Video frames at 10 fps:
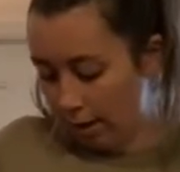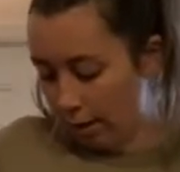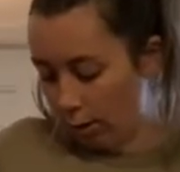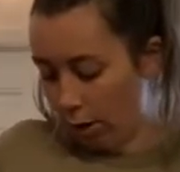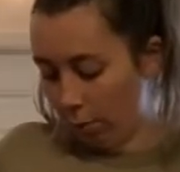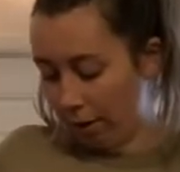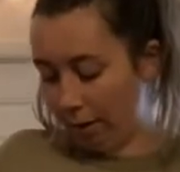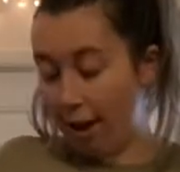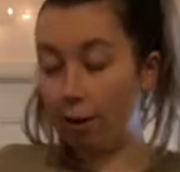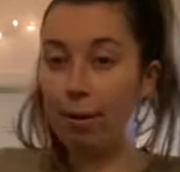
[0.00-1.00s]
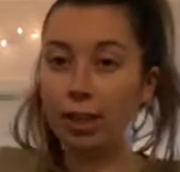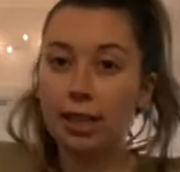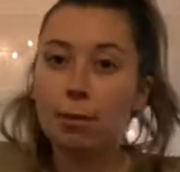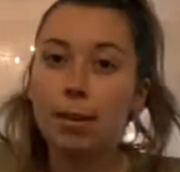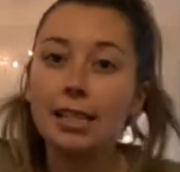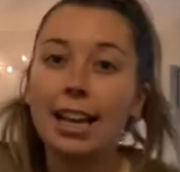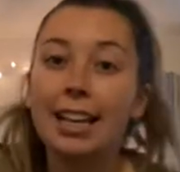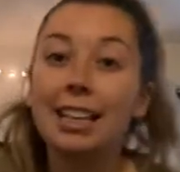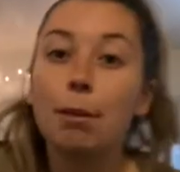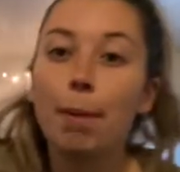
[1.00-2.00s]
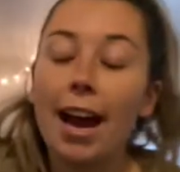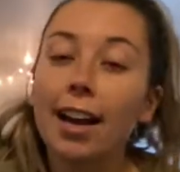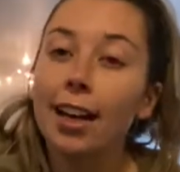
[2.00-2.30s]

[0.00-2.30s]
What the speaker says: You go all the way around, make sure not to miss any in the back,